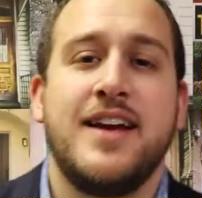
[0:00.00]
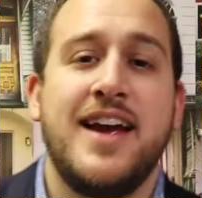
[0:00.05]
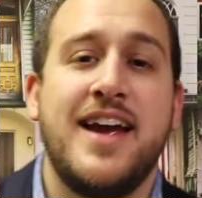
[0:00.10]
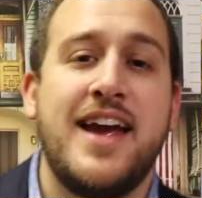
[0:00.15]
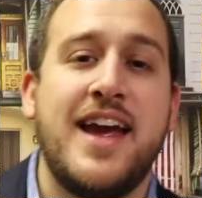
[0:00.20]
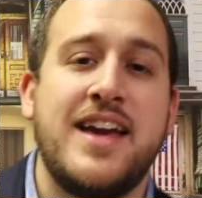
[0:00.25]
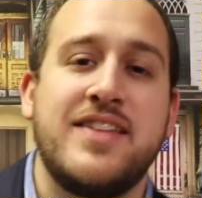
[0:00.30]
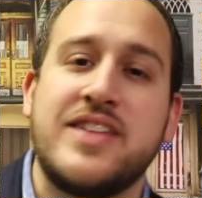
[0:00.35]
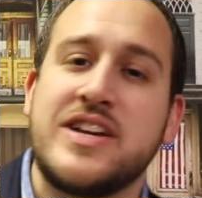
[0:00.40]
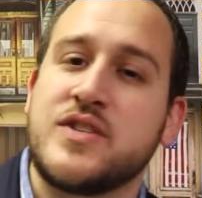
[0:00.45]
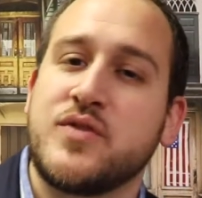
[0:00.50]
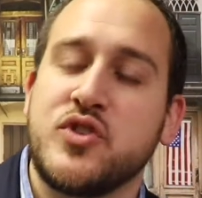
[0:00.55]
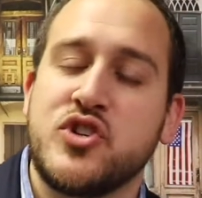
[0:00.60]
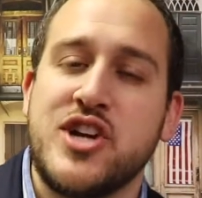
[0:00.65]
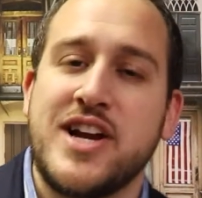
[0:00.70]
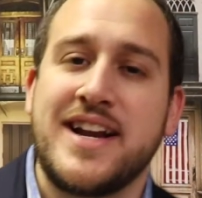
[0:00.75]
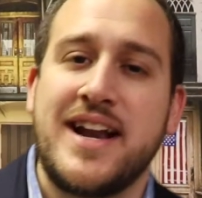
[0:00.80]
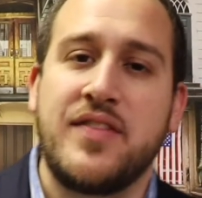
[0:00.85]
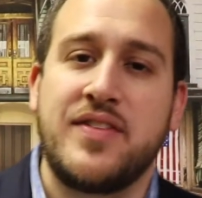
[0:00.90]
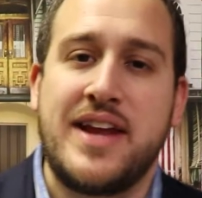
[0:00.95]
Hey, thanks for
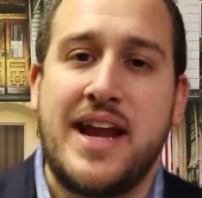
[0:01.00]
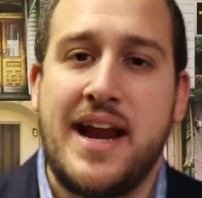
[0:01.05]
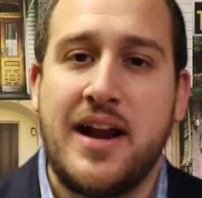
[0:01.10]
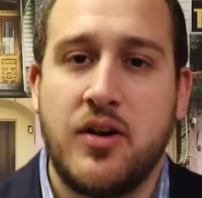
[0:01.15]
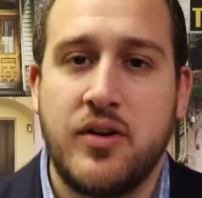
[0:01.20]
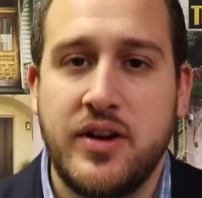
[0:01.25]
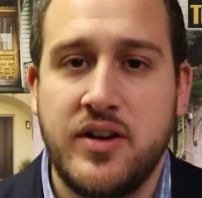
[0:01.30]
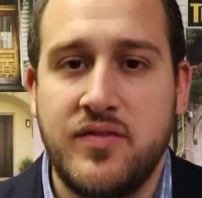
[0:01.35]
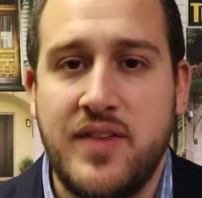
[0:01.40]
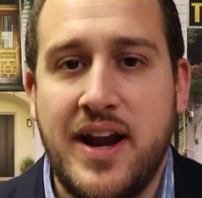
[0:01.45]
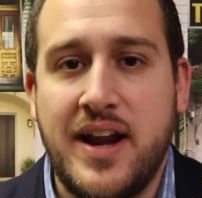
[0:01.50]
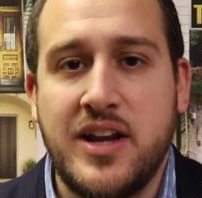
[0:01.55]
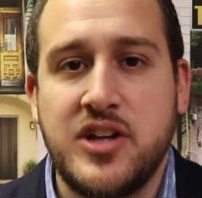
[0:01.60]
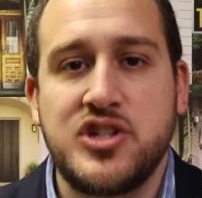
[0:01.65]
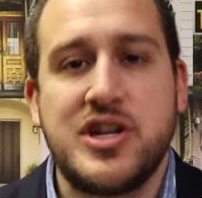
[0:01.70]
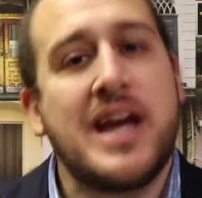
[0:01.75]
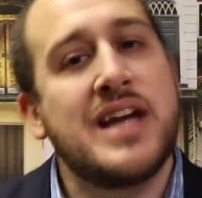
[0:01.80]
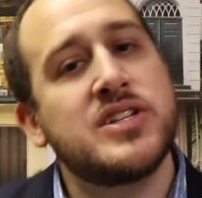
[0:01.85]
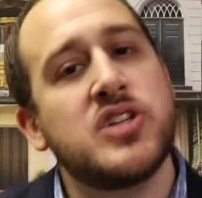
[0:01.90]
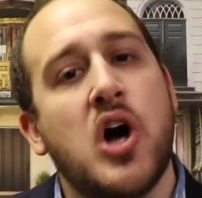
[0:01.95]
checking out the Aaron
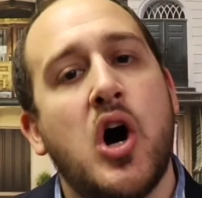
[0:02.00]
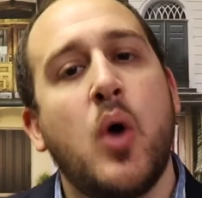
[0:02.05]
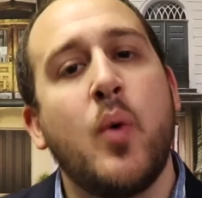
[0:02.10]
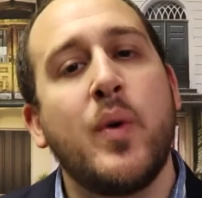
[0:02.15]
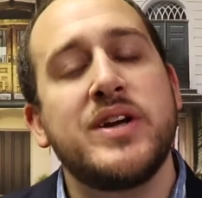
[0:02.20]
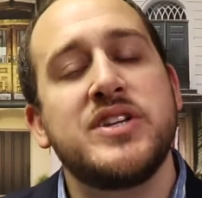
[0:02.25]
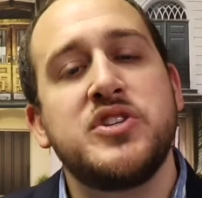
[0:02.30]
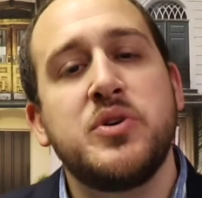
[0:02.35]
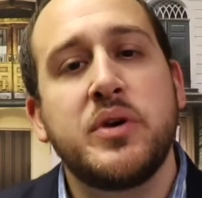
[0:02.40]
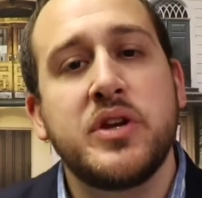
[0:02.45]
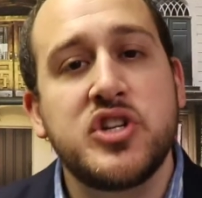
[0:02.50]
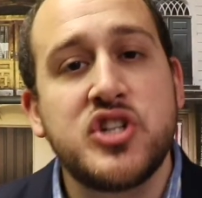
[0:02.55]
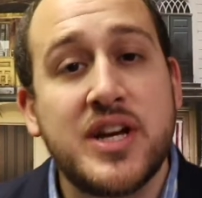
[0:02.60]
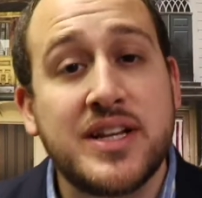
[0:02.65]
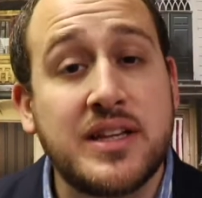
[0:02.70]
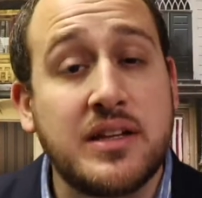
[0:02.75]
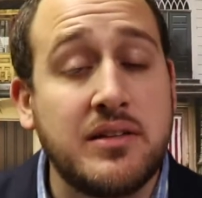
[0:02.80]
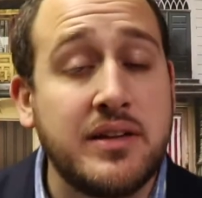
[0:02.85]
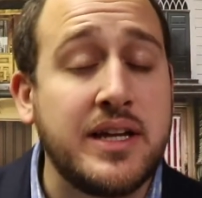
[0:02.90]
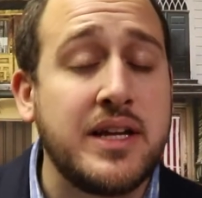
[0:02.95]
Advantage. As always, you can
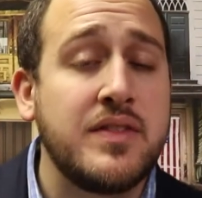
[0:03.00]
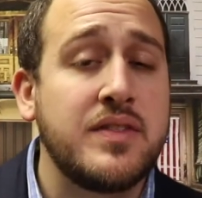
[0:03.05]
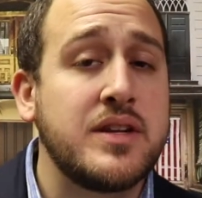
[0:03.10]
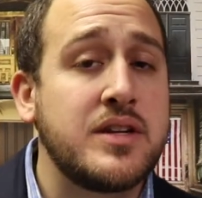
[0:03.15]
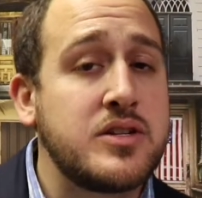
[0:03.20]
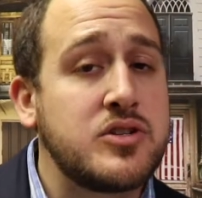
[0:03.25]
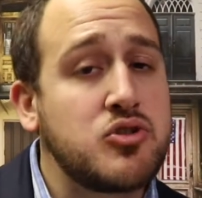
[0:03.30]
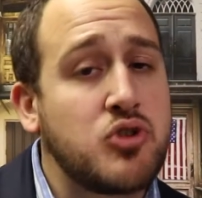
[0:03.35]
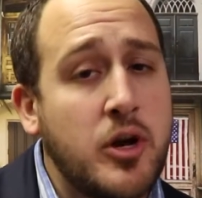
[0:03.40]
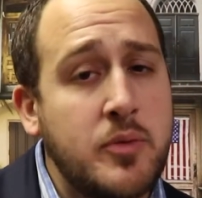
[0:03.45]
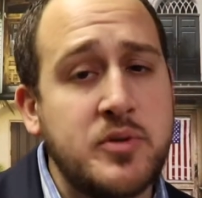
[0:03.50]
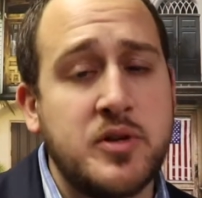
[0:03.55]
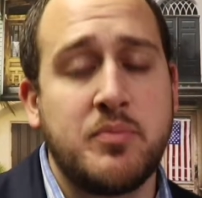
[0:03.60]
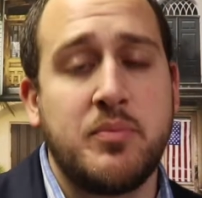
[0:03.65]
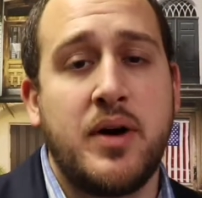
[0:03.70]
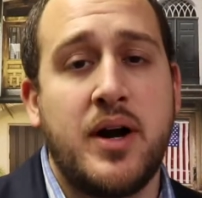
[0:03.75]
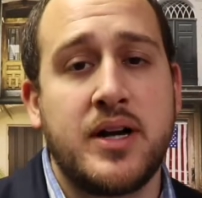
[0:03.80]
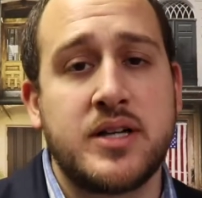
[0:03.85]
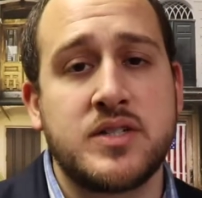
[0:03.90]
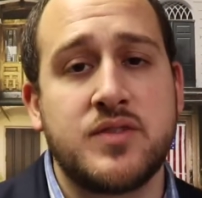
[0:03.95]
check the link in the description
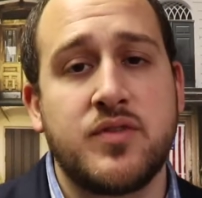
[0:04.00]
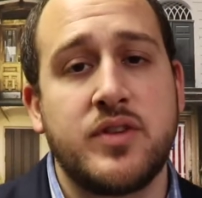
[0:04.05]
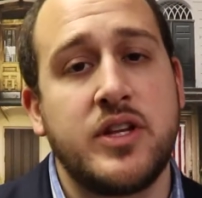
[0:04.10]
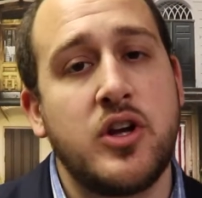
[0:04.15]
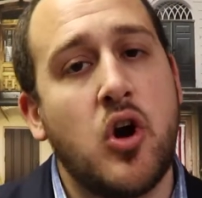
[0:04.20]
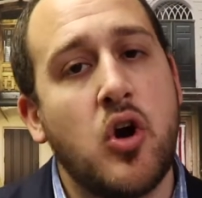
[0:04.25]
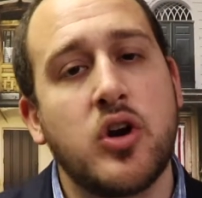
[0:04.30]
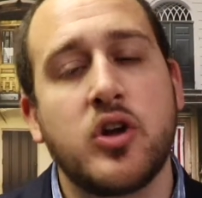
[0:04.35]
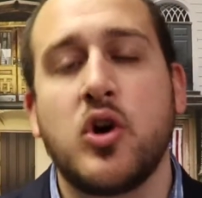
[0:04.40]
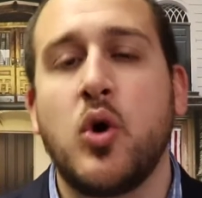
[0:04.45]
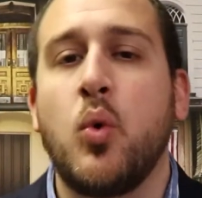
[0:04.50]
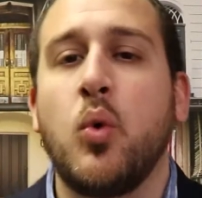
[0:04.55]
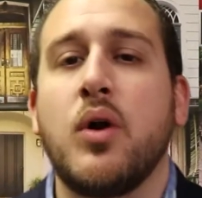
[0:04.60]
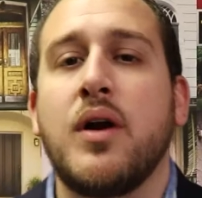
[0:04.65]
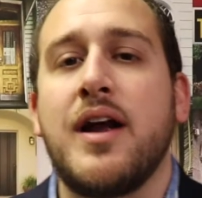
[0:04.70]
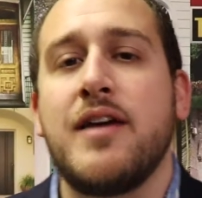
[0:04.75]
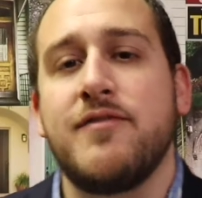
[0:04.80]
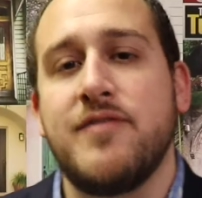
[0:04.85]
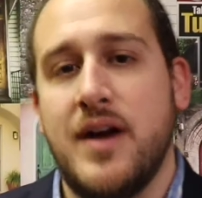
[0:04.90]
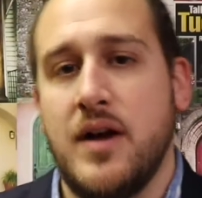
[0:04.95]
box for the article where
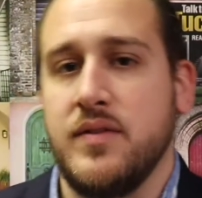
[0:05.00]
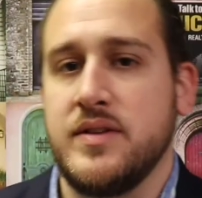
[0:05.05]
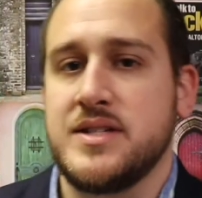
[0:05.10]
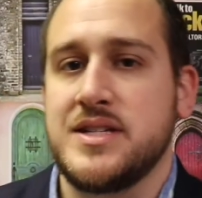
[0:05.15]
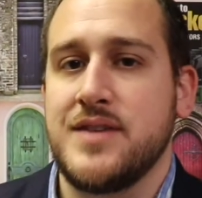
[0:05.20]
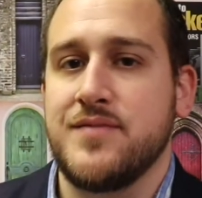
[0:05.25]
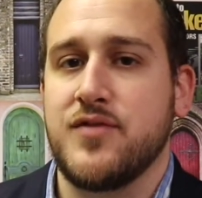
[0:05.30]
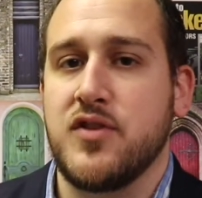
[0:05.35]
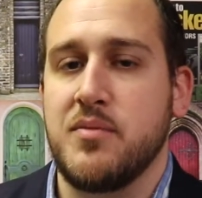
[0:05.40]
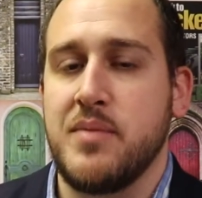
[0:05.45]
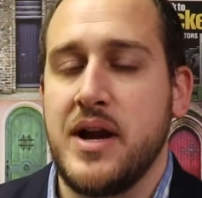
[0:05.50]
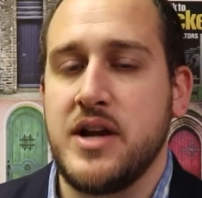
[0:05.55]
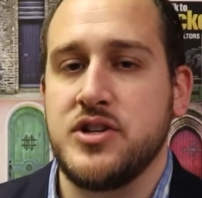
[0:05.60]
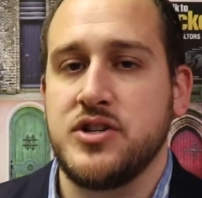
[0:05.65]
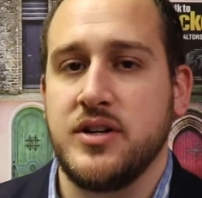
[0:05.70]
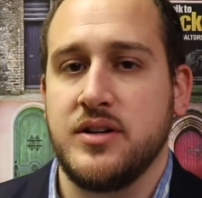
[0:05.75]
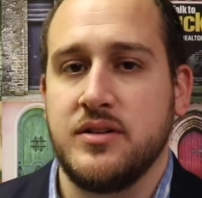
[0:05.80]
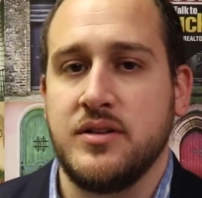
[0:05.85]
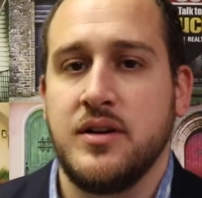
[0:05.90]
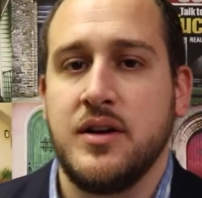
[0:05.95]
I found this
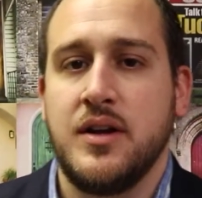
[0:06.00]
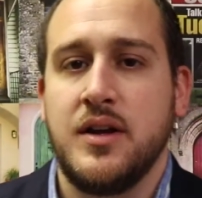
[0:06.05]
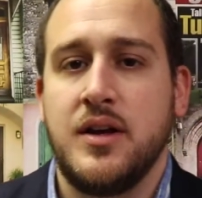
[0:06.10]
information.